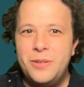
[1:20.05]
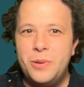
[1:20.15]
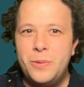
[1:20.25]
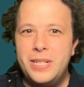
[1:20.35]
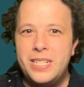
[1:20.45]

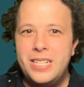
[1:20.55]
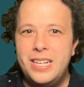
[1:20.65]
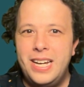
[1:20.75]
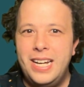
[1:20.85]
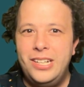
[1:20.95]
Well, we
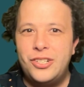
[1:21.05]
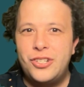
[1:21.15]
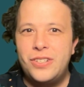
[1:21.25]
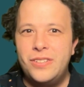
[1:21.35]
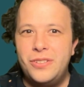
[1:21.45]
see
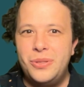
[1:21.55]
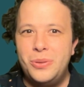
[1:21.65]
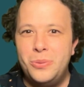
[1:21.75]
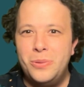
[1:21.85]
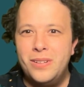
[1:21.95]
H
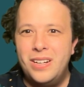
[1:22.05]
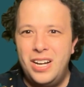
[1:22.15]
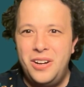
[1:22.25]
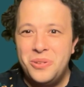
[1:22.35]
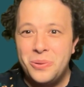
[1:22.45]
two
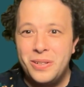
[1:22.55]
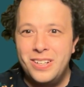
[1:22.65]
O.